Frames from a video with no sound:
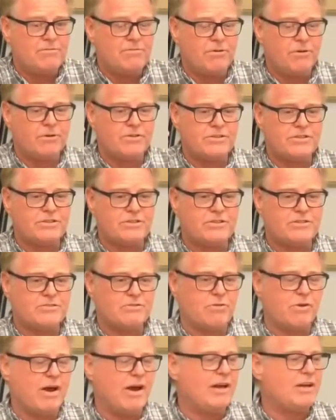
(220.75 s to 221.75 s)
versus
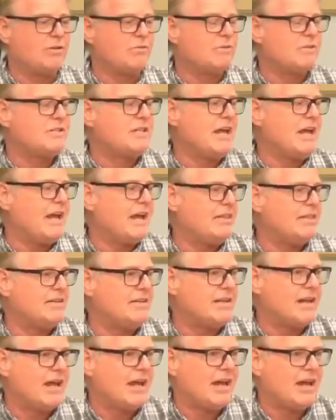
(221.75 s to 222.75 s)
trying to retain
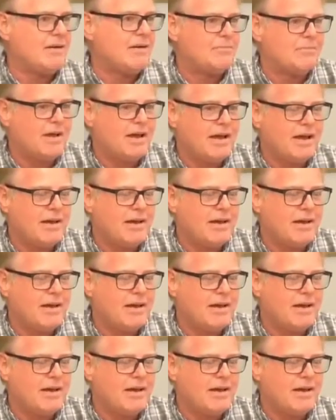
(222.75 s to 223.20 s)
the dam?